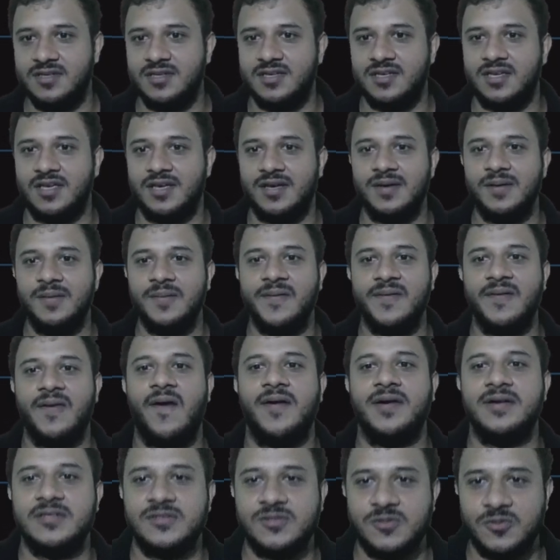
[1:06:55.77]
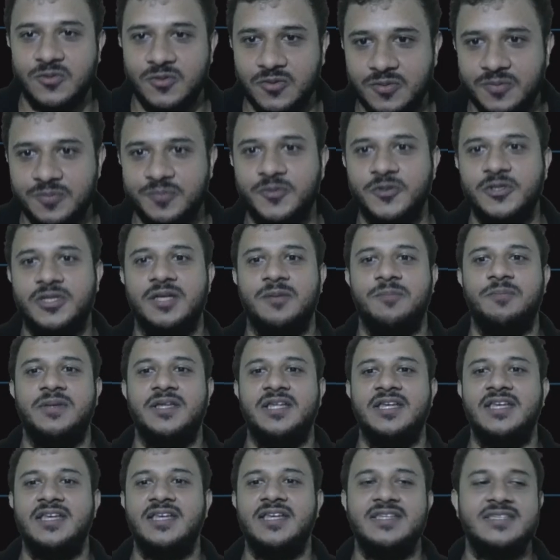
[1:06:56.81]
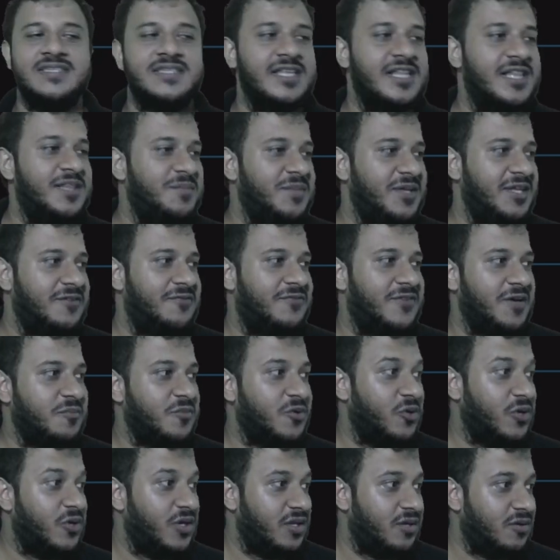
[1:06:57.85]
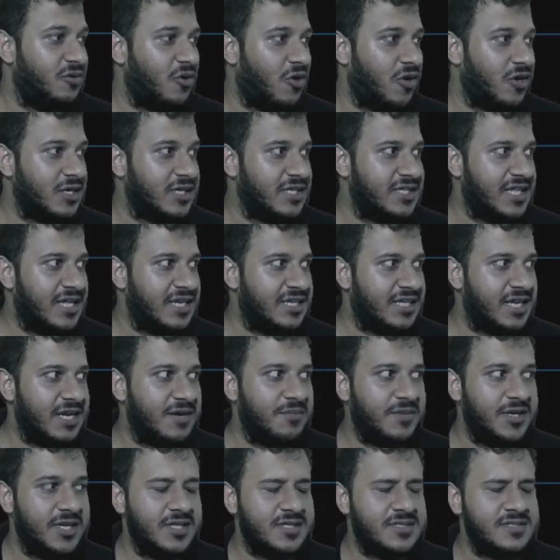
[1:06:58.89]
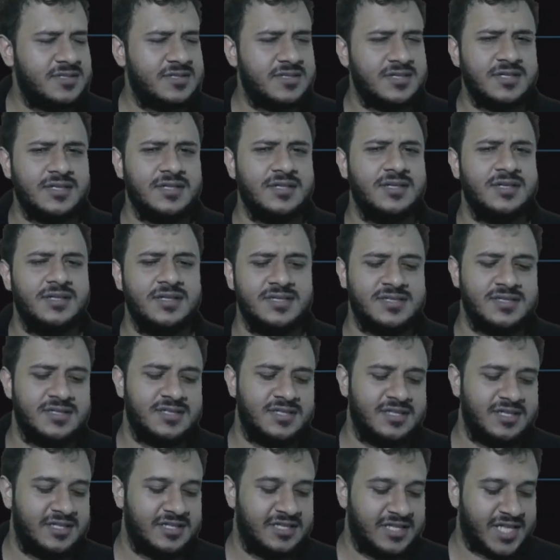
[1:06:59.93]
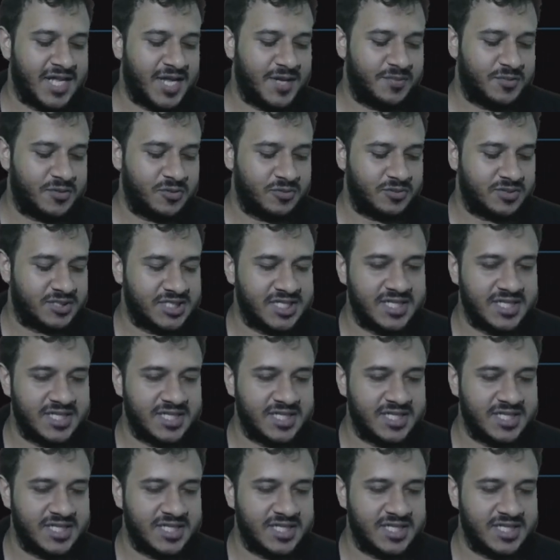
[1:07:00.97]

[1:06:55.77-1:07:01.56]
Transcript: Yeah. So, Pute, please tell me if I'm going longer than 10 minutes, sir. Isn't it the time to